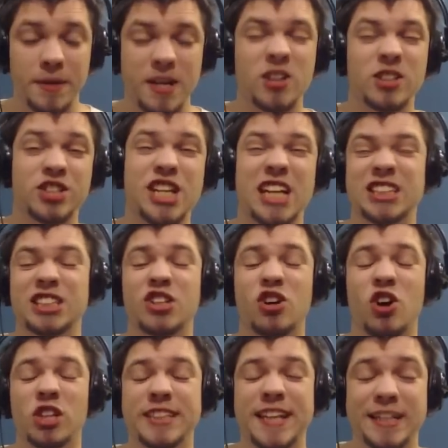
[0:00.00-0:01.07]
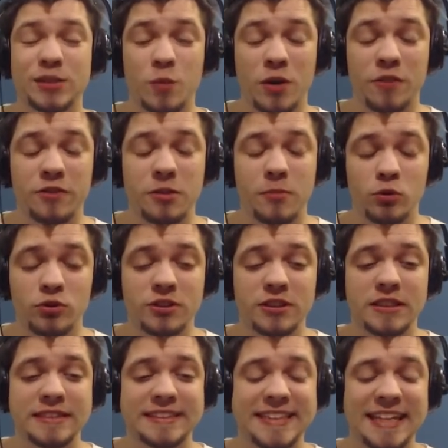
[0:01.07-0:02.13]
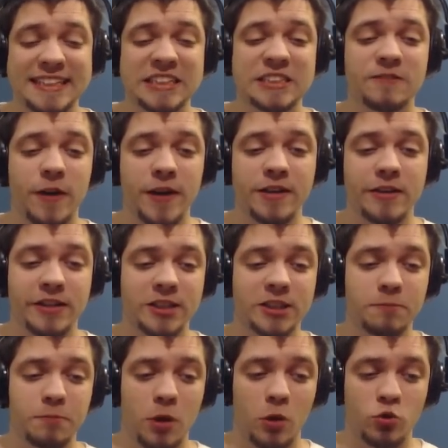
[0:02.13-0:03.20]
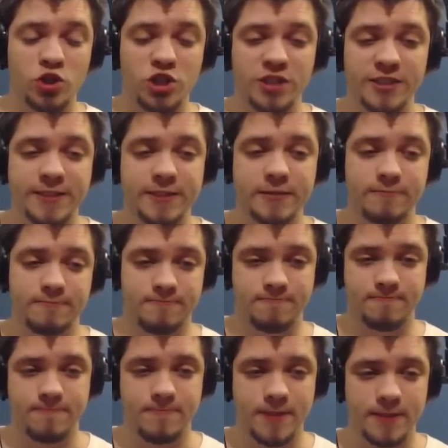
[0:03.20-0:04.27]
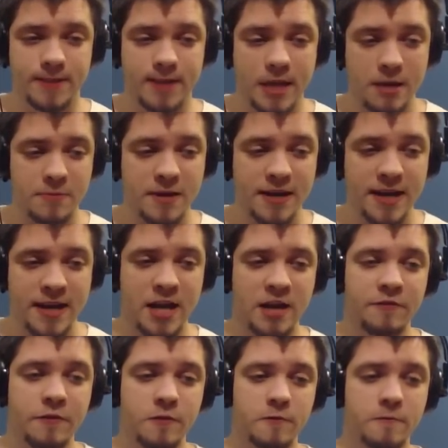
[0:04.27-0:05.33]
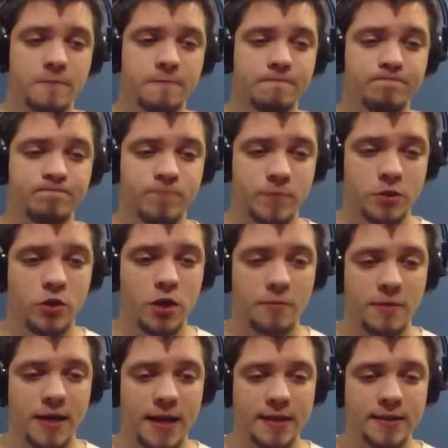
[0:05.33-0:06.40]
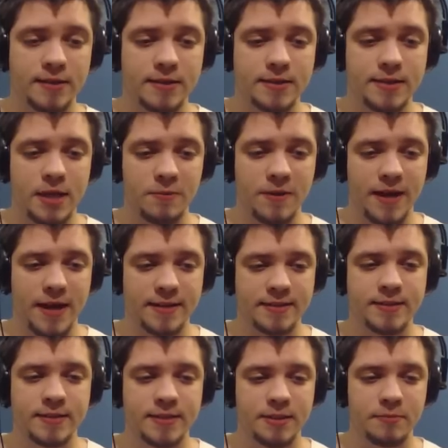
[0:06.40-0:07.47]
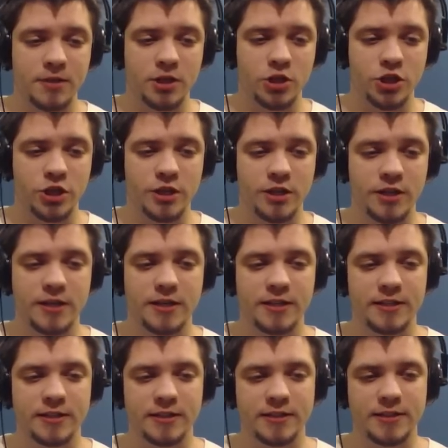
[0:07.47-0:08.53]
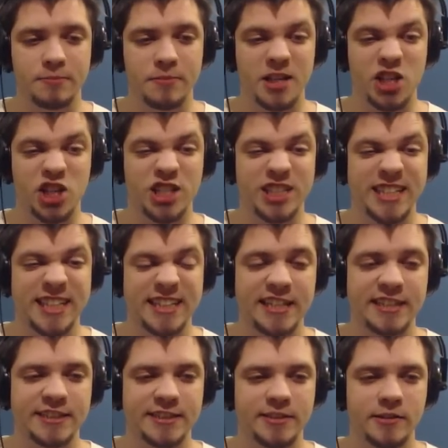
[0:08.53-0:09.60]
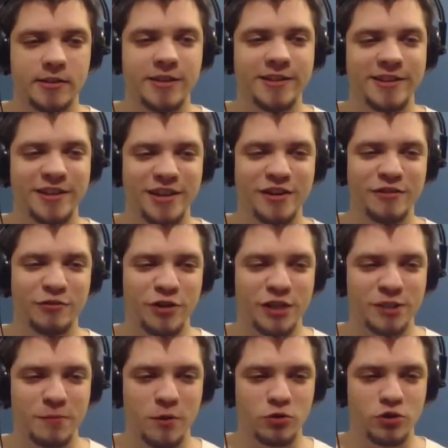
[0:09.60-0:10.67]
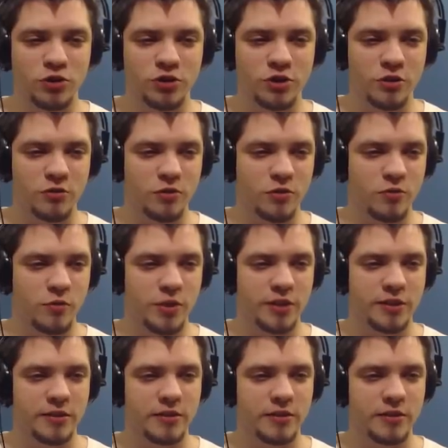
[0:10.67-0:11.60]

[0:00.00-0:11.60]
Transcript: Because Just Cause has one of the most satisfying explosions that the game can have. So I'm glad that this game has the similar settings for explosions. Oh no, wait,